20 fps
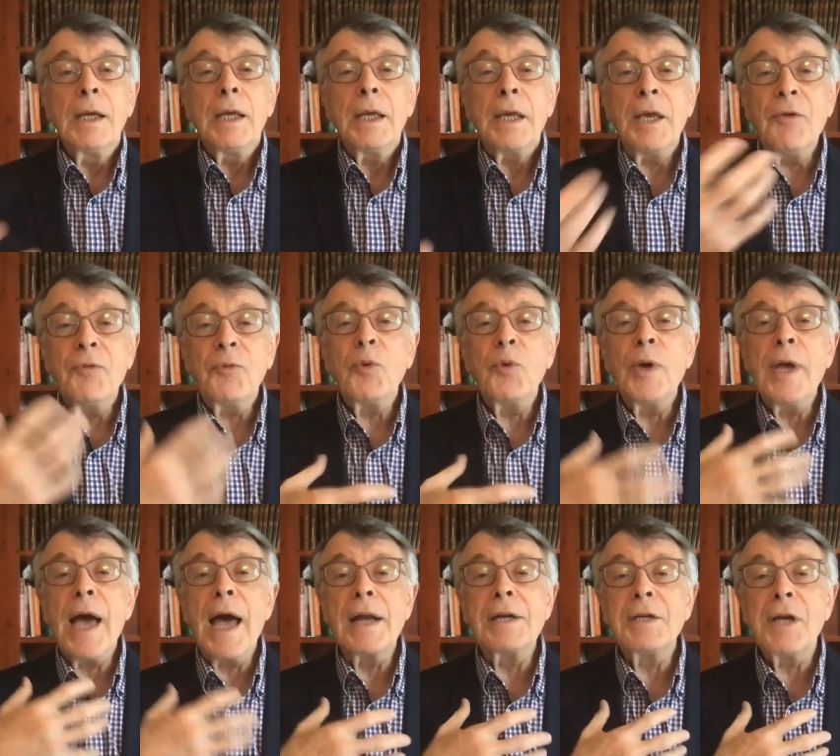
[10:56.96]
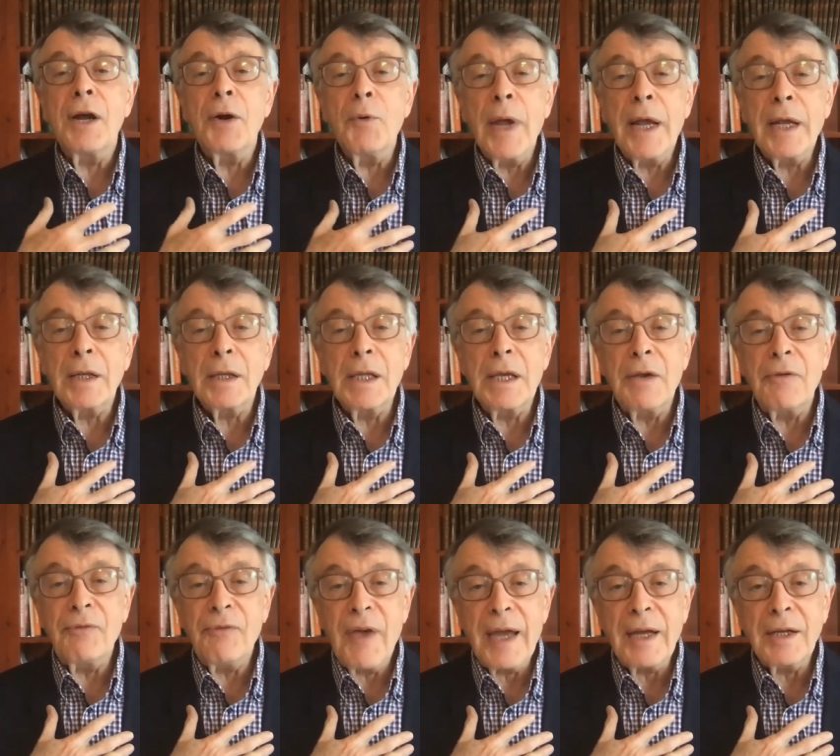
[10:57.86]
If we are directly
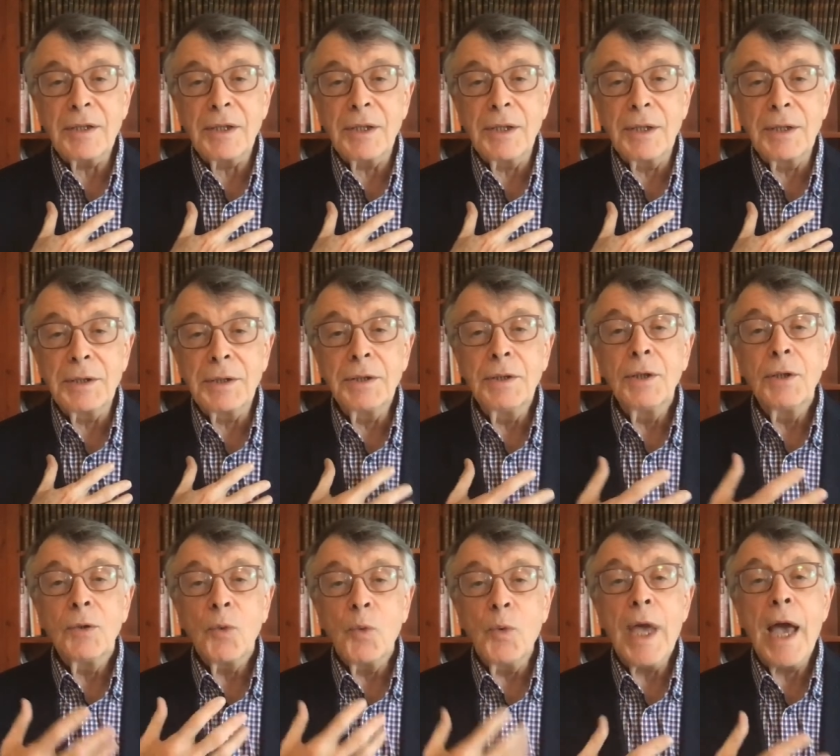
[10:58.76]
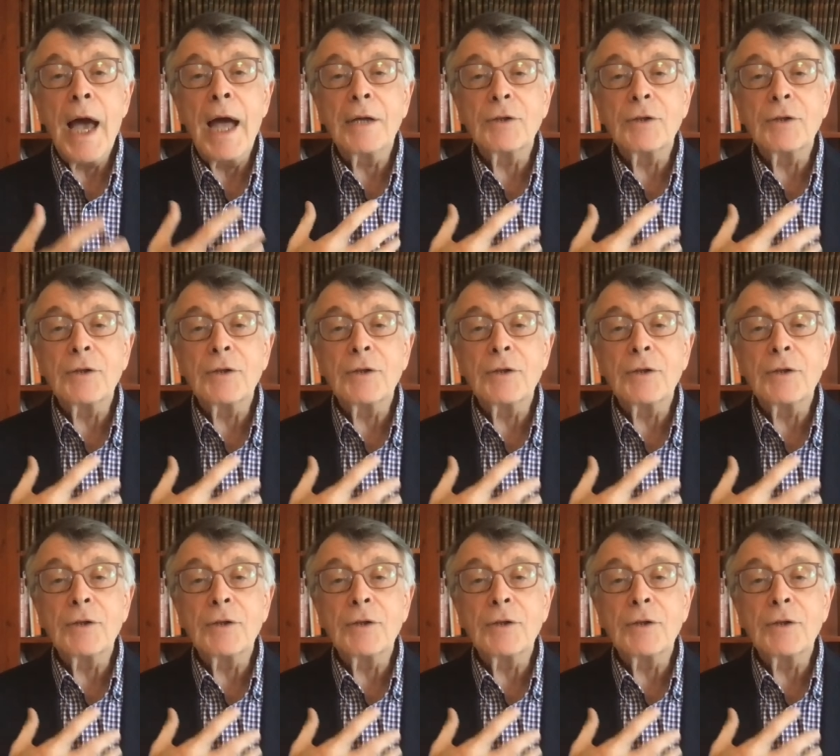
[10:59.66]
affected, we are